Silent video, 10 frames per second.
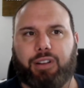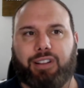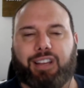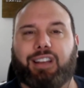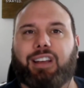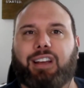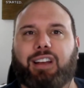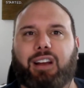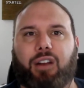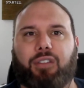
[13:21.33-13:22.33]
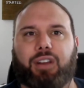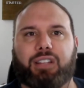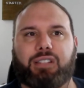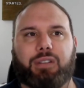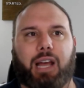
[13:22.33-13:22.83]
like i don't think
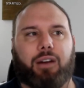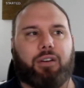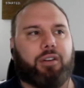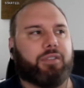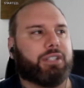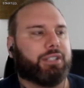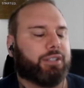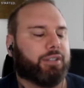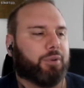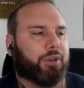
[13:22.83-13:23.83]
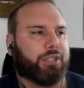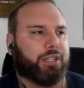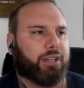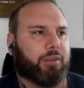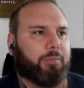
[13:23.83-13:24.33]
it's i don't know if it's the worst
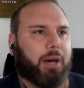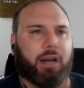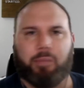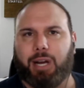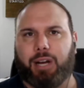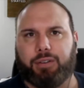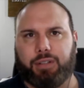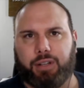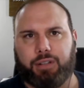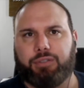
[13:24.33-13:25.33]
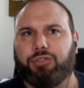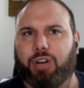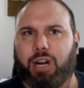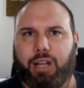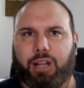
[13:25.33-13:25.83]
thing to bottom out and
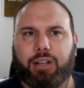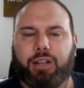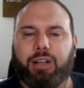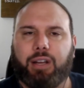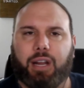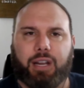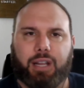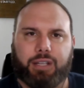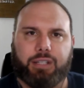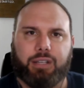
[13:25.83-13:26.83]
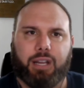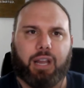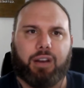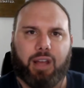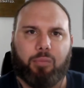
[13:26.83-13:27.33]
try to and get and
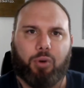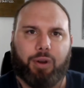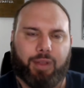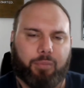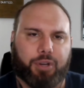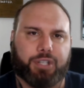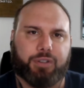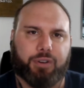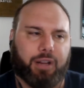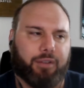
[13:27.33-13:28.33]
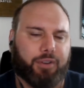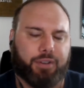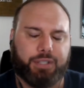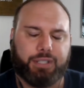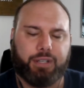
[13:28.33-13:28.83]
get to that point and then push through it i
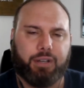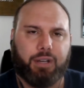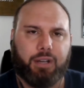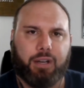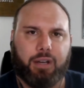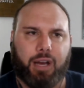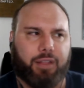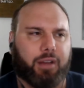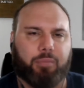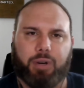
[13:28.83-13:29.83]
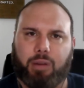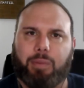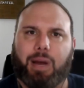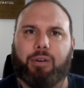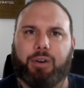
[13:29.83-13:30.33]
feel i think pretty
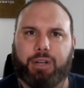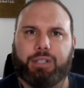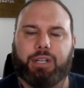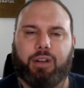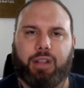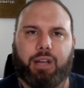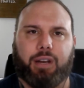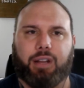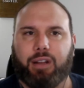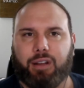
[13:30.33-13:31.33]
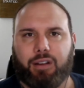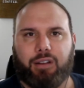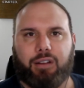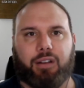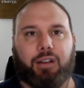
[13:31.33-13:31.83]
empowering to know that
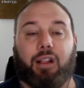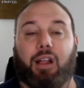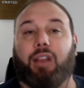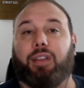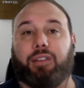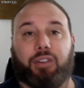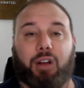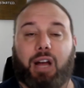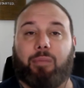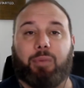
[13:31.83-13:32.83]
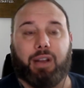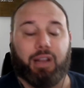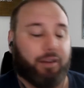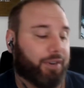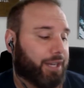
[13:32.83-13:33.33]
a lot of things that'll happen
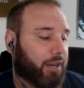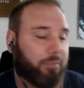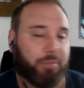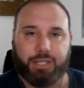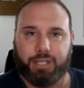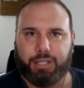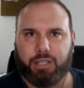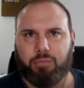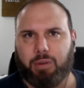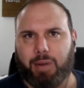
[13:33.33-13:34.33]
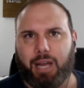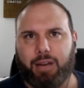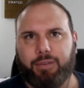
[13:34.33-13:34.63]
every day in a business can be bad